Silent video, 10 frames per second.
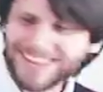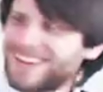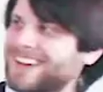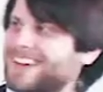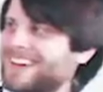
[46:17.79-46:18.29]

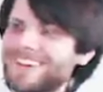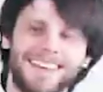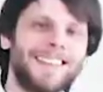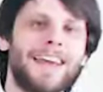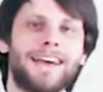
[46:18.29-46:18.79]

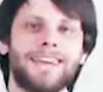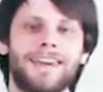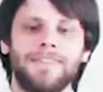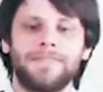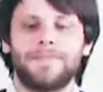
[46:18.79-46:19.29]

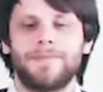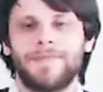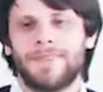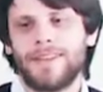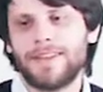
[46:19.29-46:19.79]

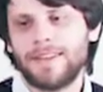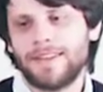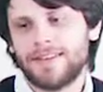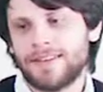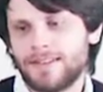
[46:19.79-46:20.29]

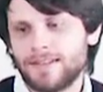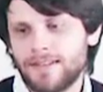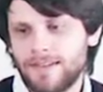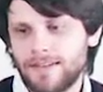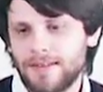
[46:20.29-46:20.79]

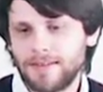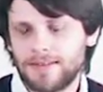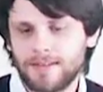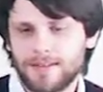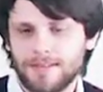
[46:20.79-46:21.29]

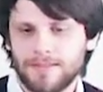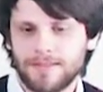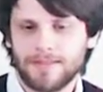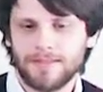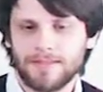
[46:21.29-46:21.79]

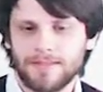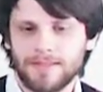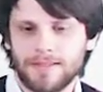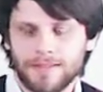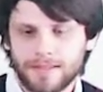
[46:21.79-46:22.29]

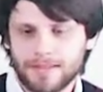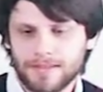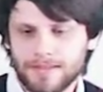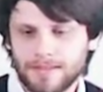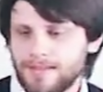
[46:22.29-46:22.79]

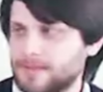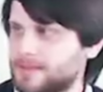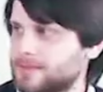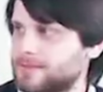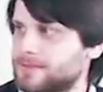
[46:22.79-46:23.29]

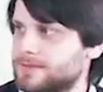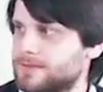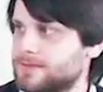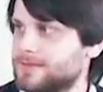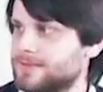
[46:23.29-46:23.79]

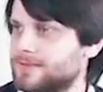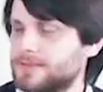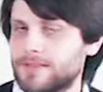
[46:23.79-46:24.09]
(not speaking)